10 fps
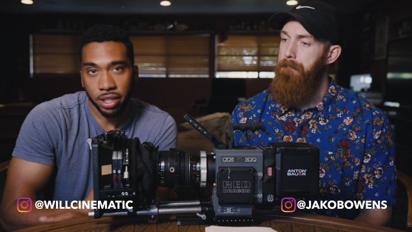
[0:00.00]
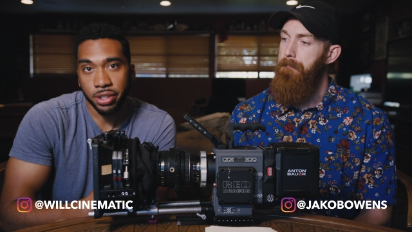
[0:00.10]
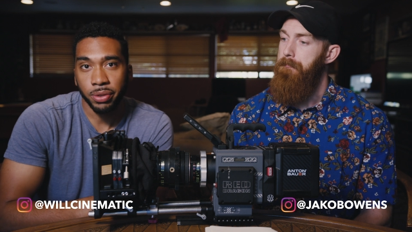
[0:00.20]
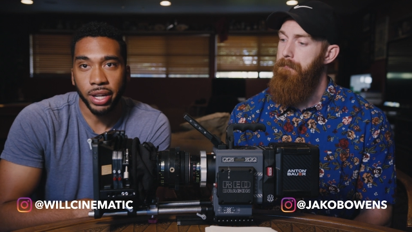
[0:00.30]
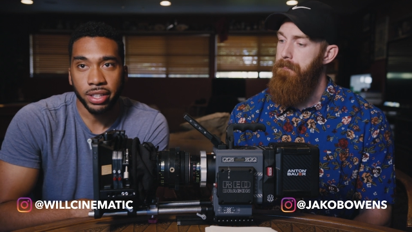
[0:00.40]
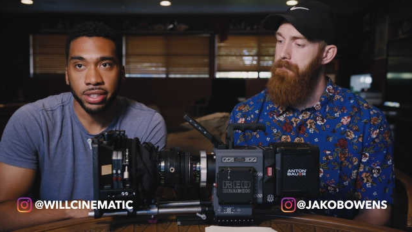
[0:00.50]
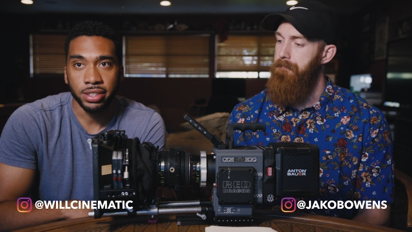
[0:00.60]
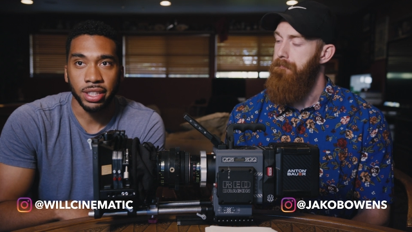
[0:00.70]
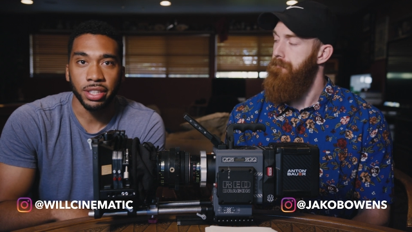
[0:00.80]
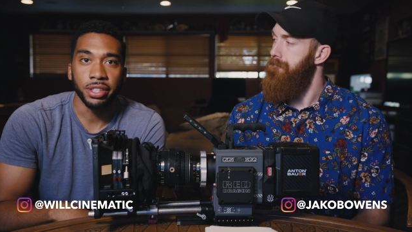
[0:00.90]
Speaker 1: other
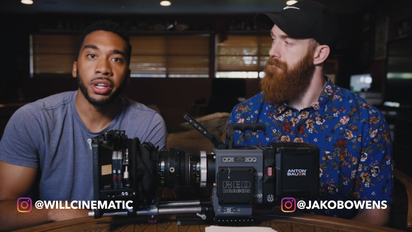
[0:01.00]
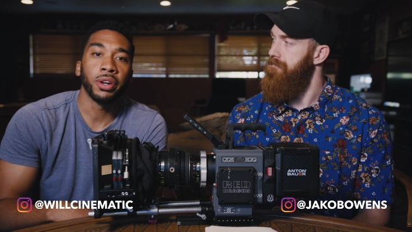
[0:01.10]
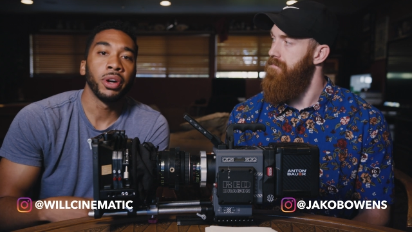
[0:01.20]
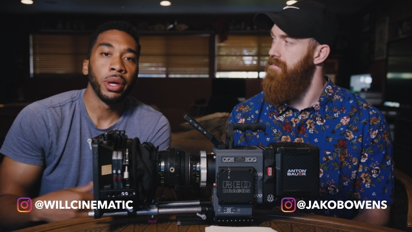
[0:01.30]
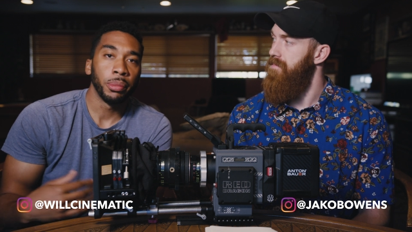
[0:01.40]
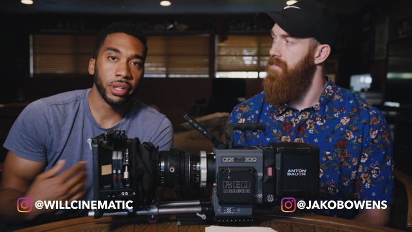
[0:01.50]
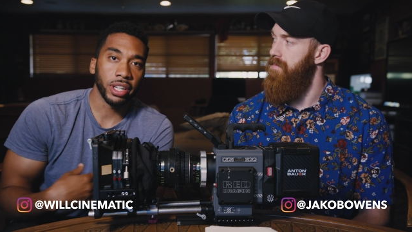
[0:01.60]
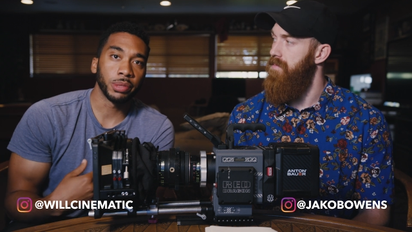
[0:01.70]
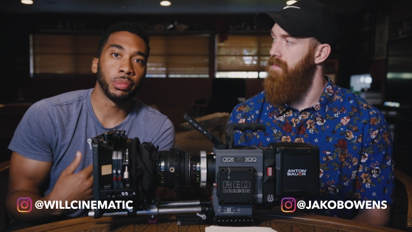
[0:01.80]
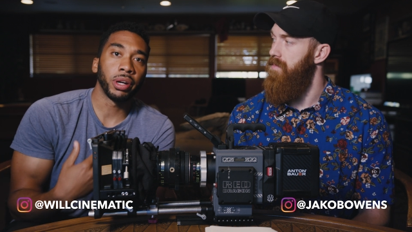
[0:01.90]
directors, and you know,
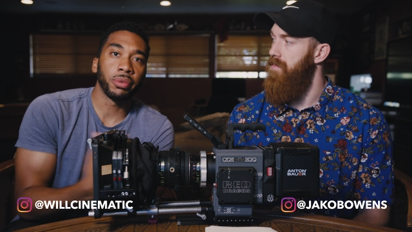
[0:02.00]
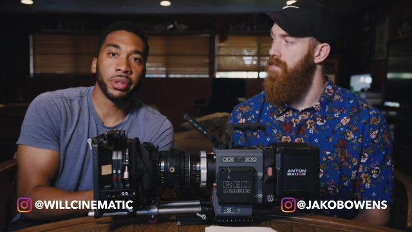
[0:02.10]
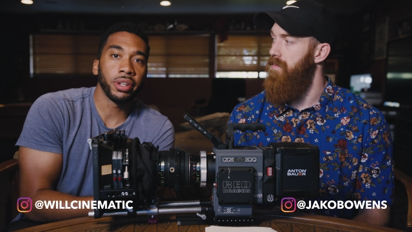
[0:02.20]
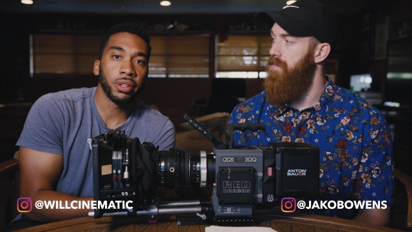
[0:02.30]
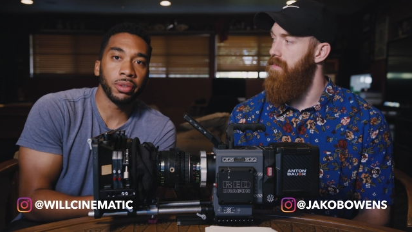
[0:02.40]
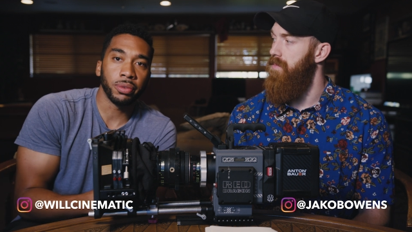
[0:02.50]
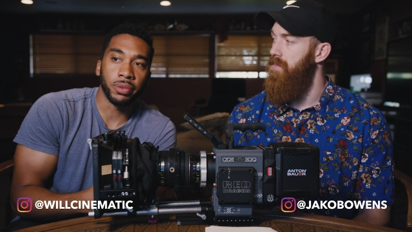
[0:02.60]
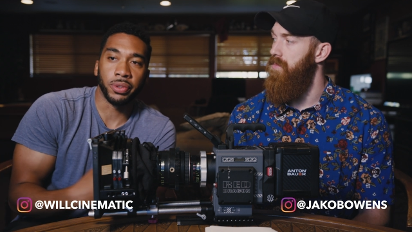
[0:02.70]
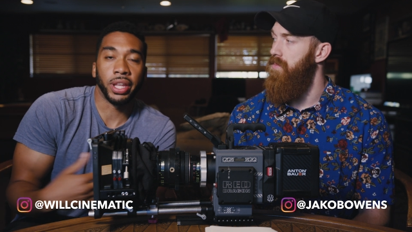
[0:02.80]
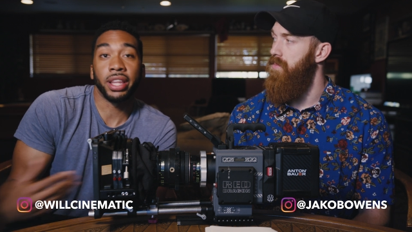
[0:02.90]
because my reel,
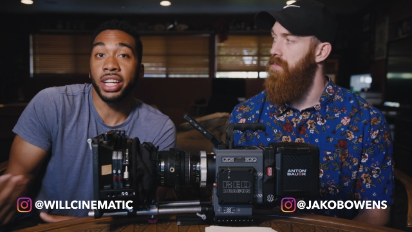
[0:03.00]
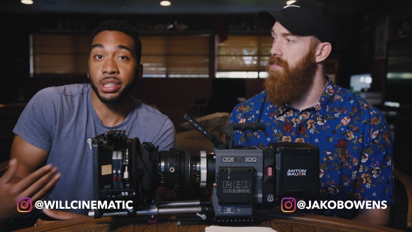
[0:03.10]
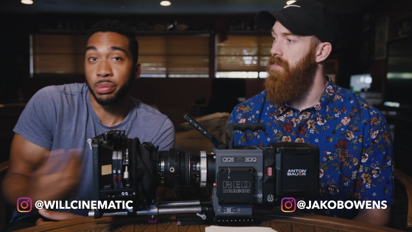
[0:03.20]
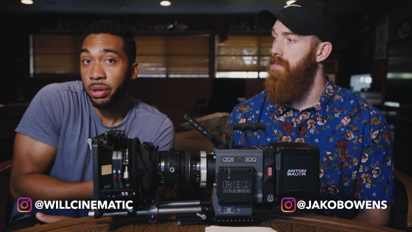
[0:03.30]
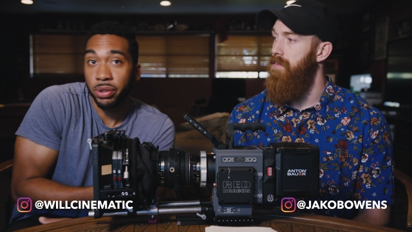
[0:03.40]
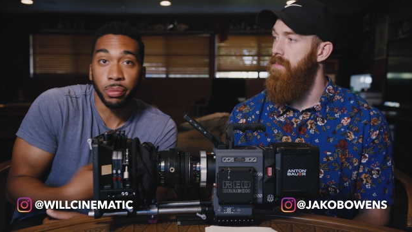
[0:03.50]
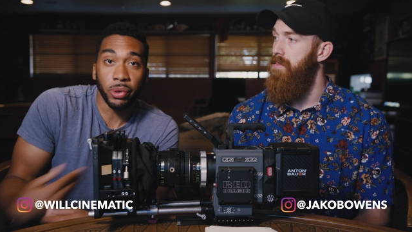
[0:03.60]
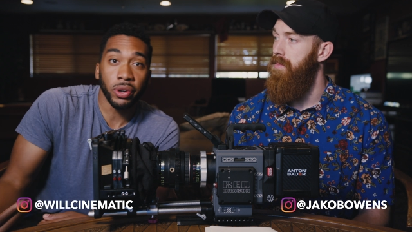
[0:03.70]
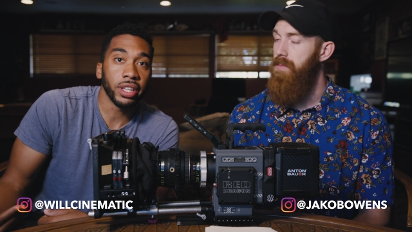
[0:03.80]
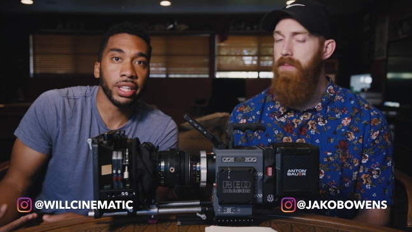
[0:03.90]
well, they liked my reel
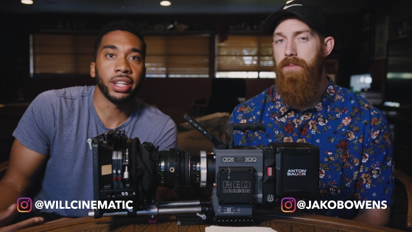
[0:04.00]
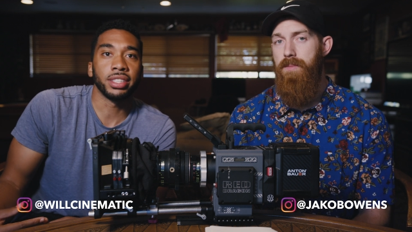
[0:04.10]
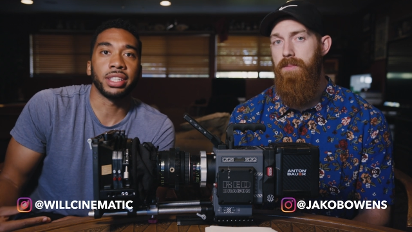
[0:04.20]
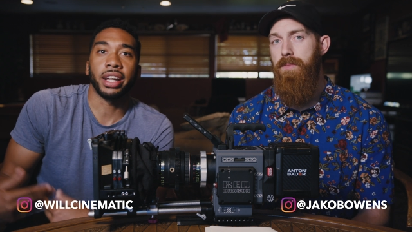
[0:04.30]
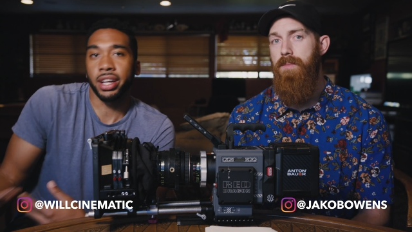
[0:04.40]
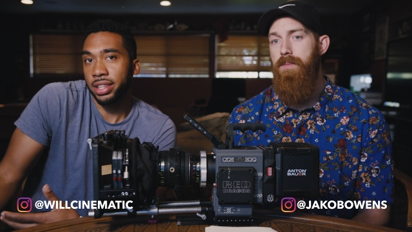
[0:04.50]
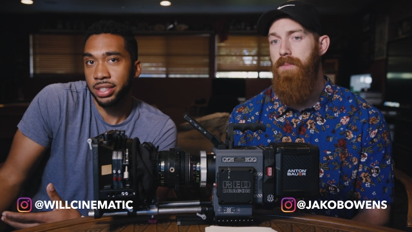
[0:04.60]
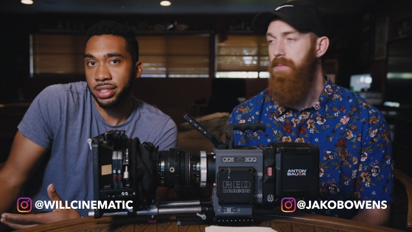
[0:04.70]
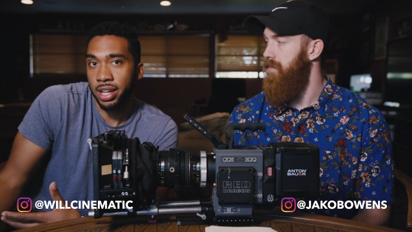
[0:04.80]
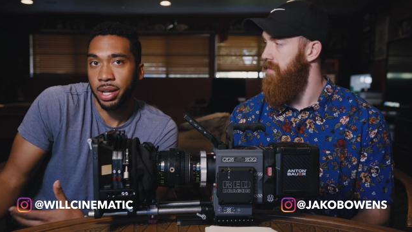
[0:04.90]
more than theirs, I got the
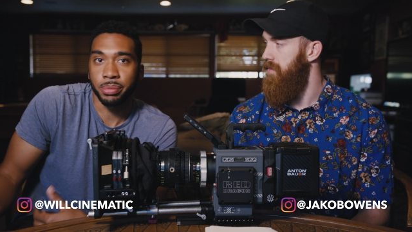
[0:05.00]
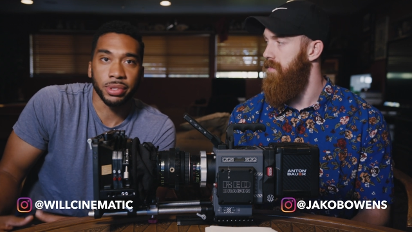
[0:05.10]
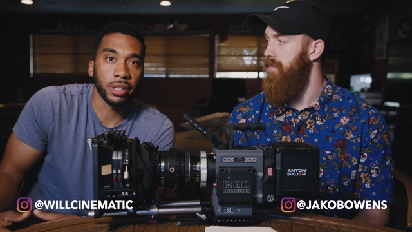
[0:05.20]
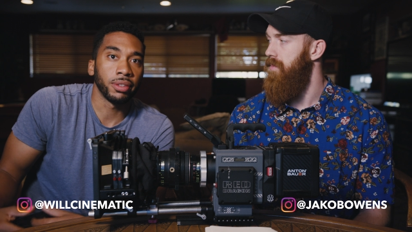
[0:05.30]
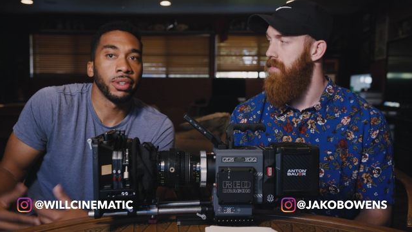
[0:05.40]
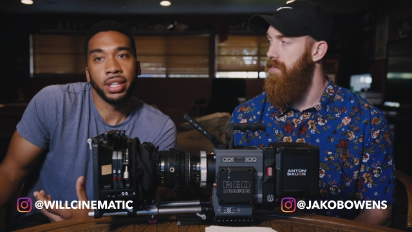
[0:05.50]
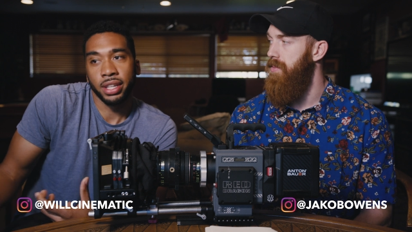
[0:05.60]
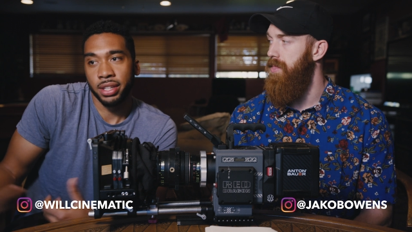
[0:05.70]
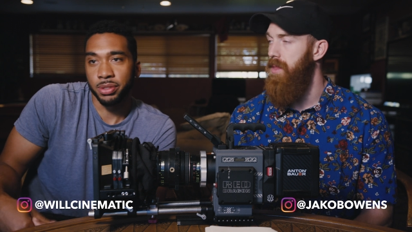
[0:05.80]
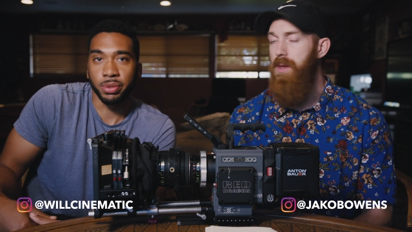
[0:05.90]
job. So
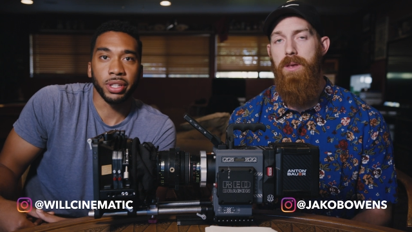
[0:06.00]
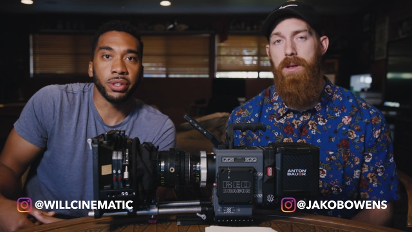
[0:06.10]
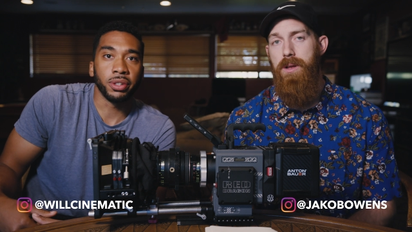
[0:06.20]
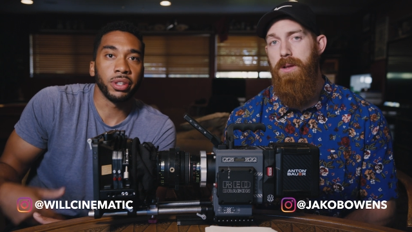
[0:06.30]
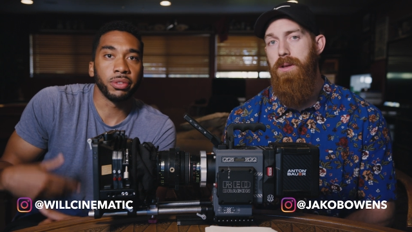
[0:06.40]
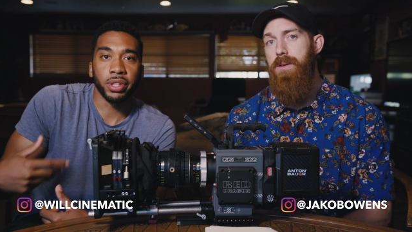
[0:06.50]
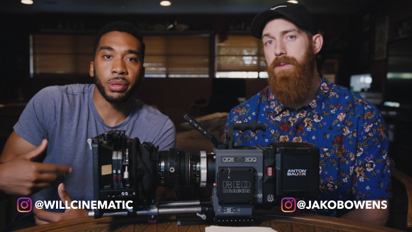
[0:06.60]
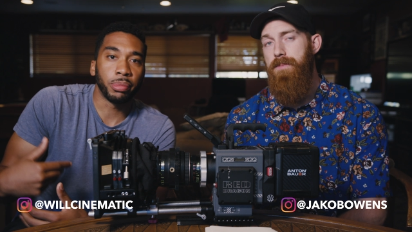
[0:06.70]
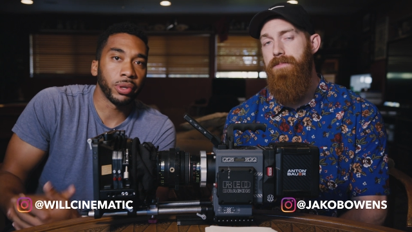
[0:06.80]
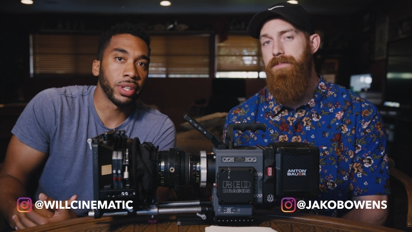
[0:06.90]
it's really cool and really
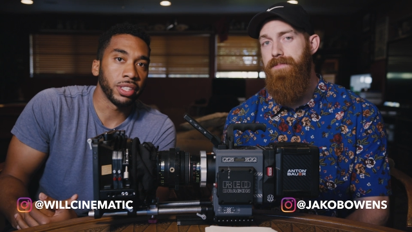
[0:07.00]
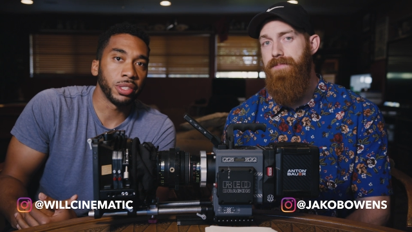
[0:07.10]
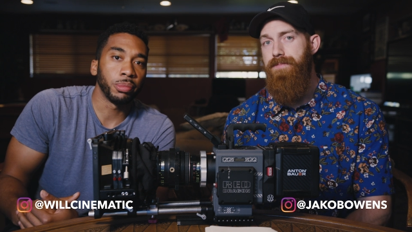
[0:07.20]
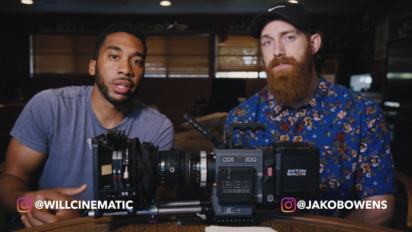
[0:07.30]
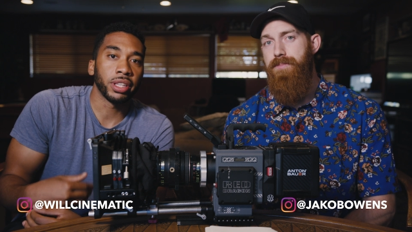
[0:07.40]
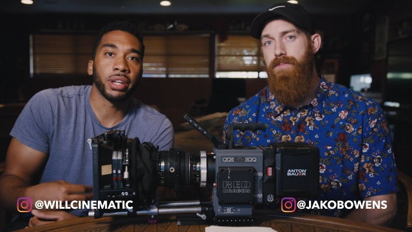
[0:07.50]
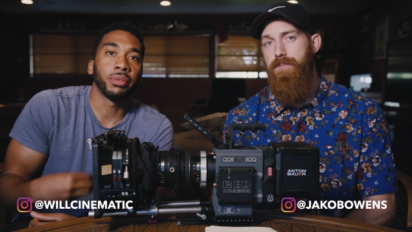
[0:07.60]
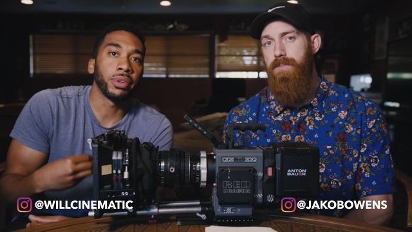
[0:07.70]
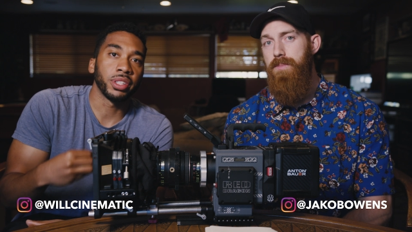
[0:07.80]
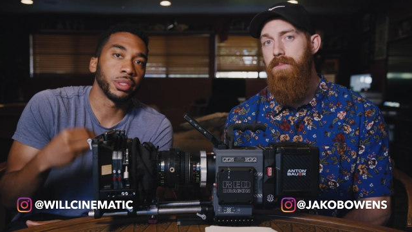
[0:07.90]
important that you make that
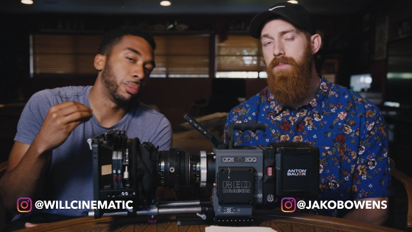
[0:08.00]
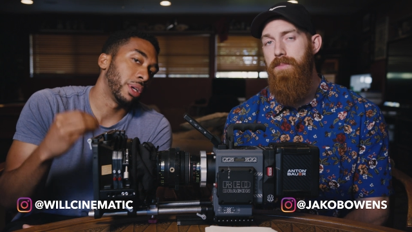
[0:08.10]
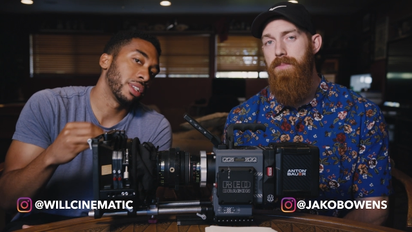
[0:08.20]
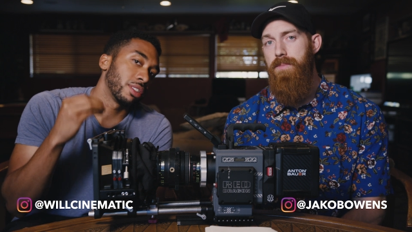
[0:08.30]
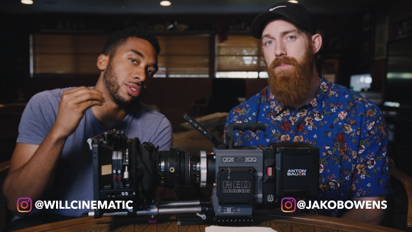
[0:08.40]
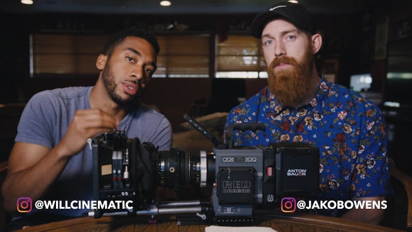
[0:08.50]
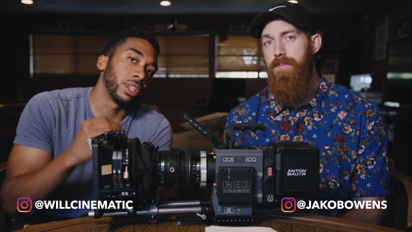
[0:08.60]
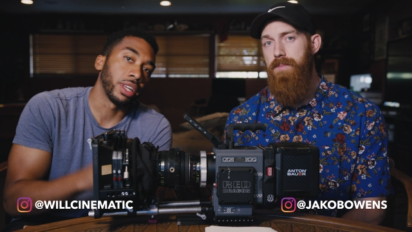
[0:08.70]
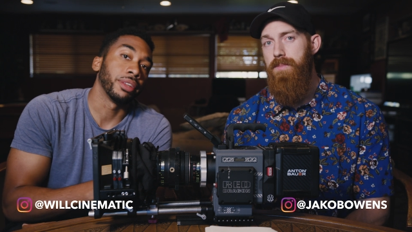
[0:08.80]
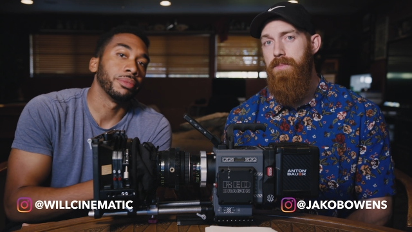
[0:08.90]
reel as best as you can.